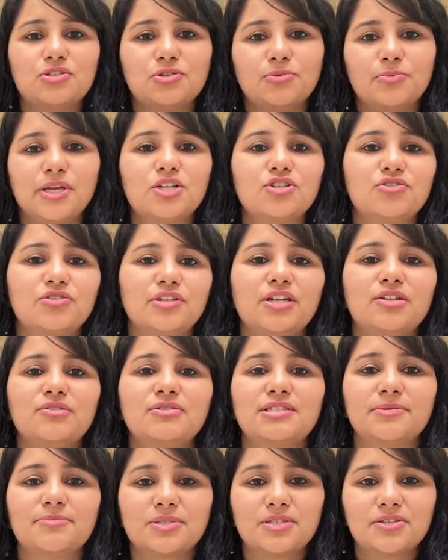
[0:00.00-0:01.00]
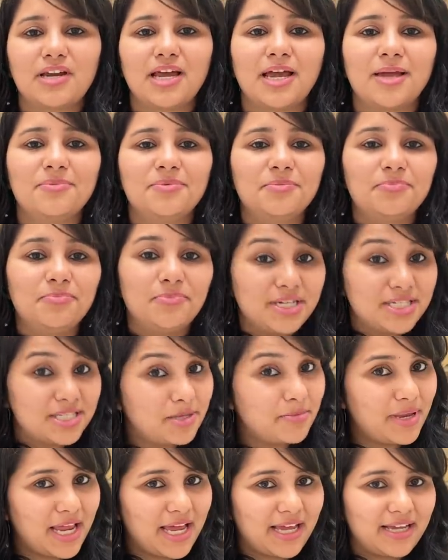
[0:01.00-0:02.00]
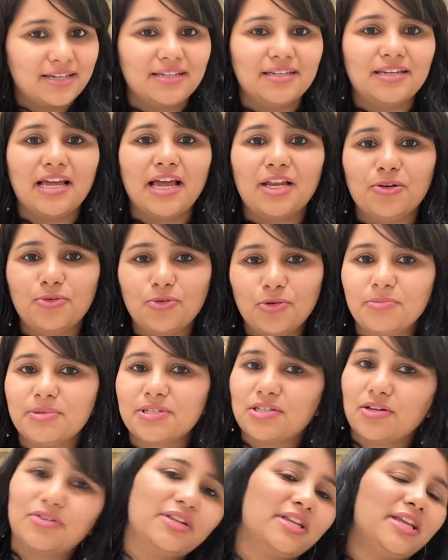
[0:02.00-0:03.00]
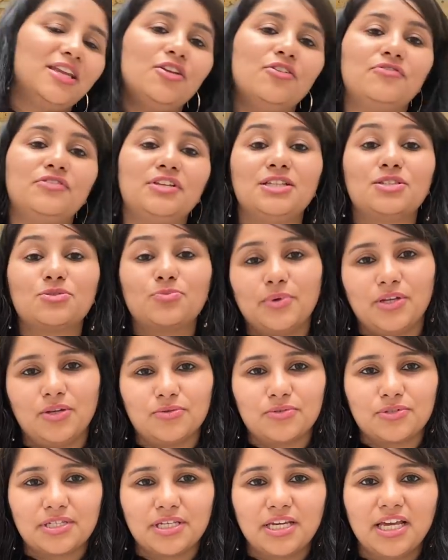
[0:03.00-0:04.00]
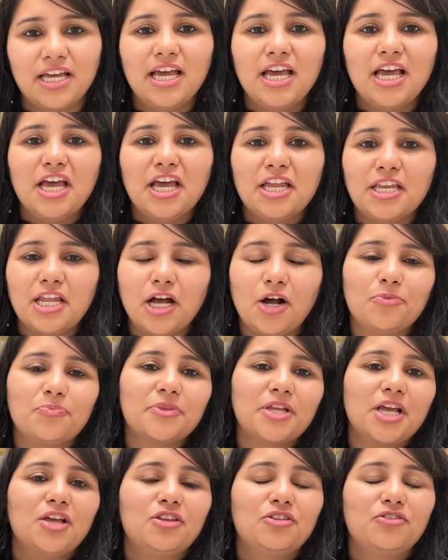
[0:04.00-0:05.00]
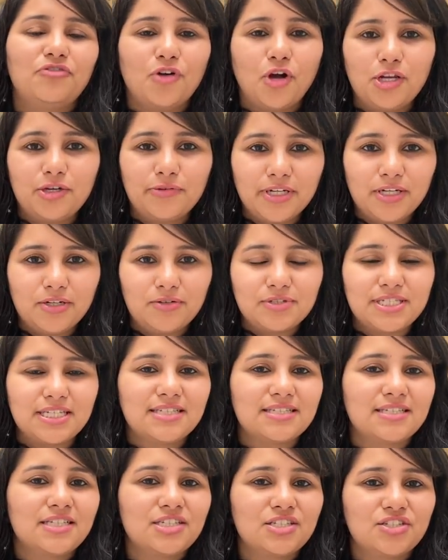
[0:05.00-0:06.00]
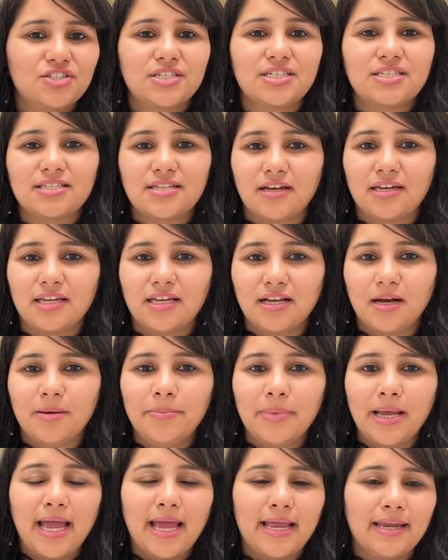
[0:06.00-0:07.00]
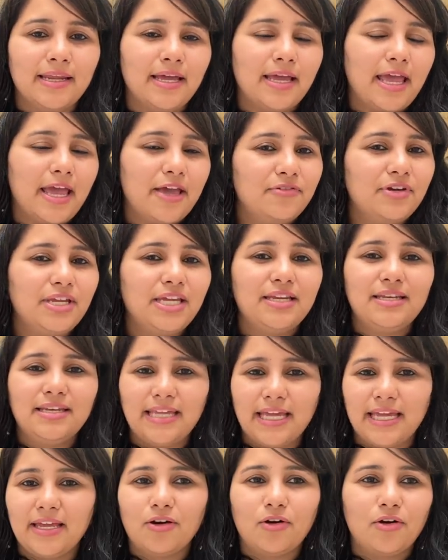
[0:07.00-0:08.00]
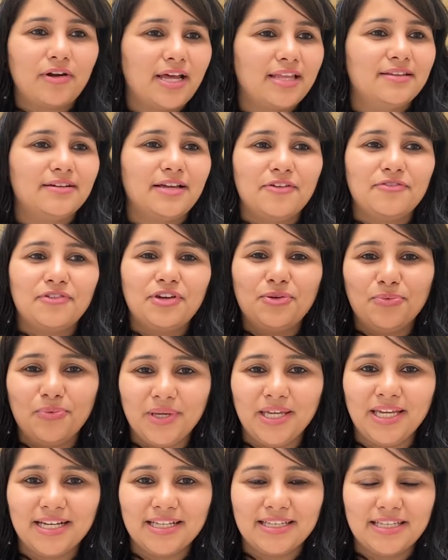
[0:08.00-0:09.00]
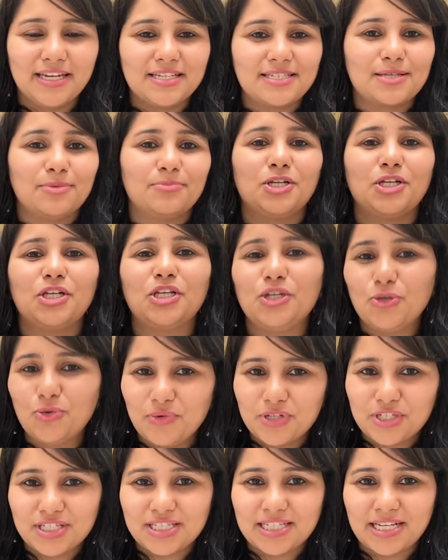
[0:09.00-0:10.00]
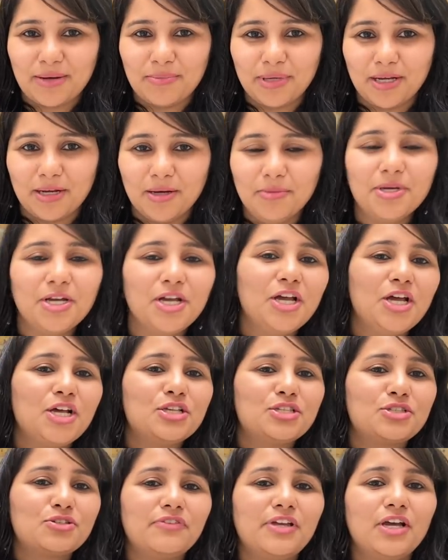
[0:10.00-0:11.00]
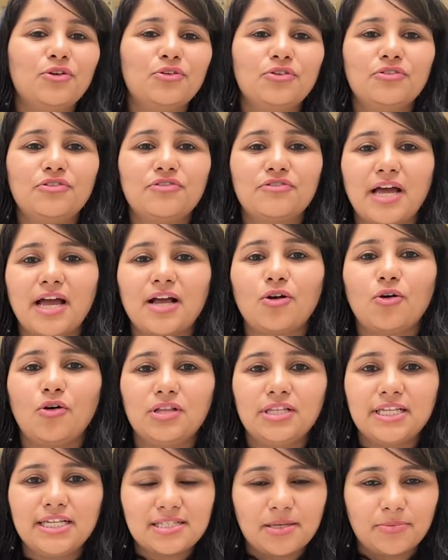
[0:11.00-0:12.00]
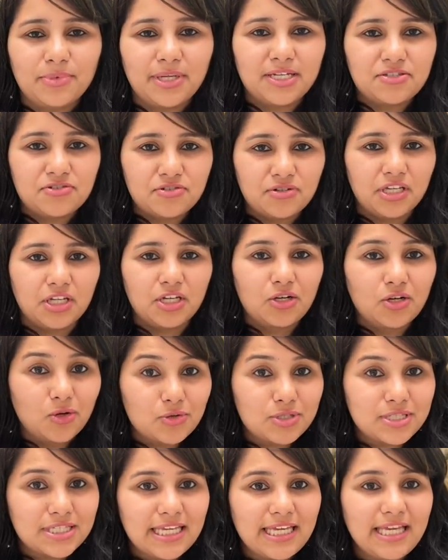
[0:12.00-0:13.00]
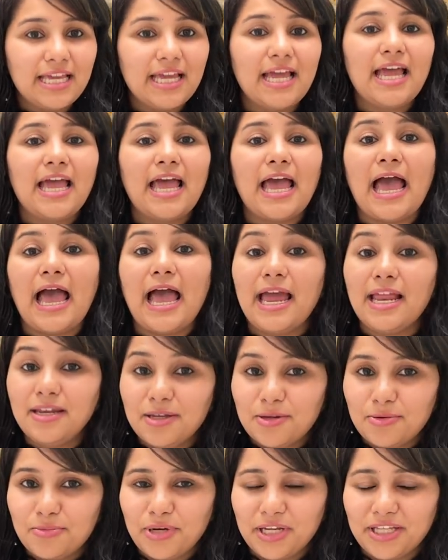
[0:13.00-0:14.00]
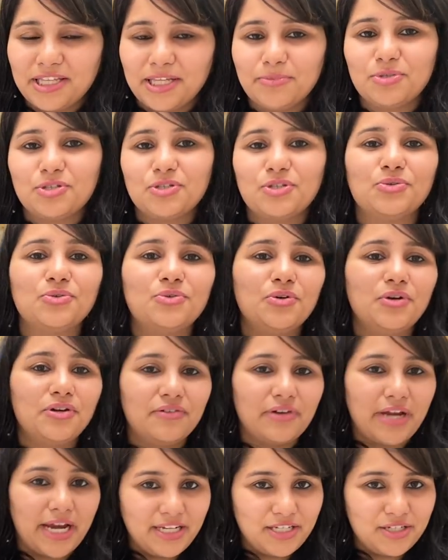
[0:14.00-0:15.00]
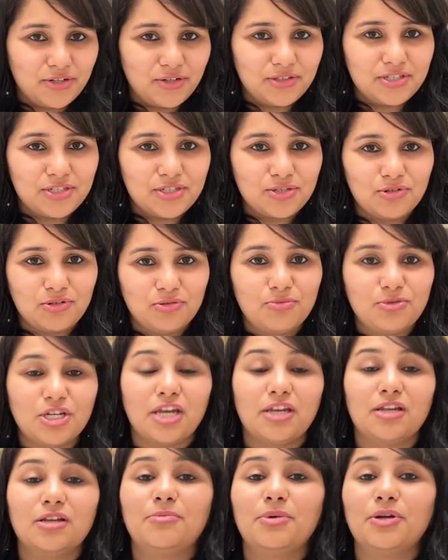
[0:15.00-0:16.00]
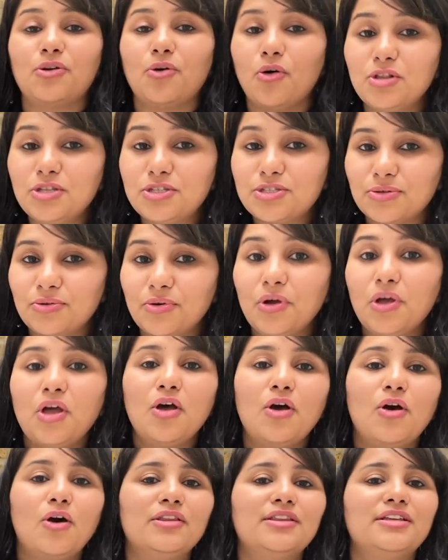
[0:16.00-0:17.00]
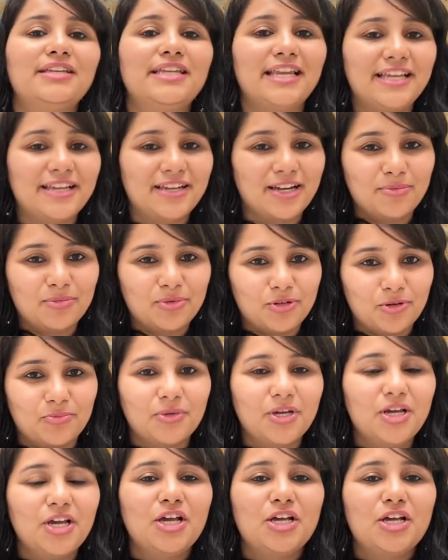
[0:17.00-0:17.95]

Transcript: So make sure that you subscribe, press the bell icon, and don't miss out on any of these videos. Now, the fall twenty-two season is just starting up, and every day or rather every week there is something new which is coming up. So we are going to track all these updates really closely and bring them to you right here on this YouTube channel, but also on the Telegram group.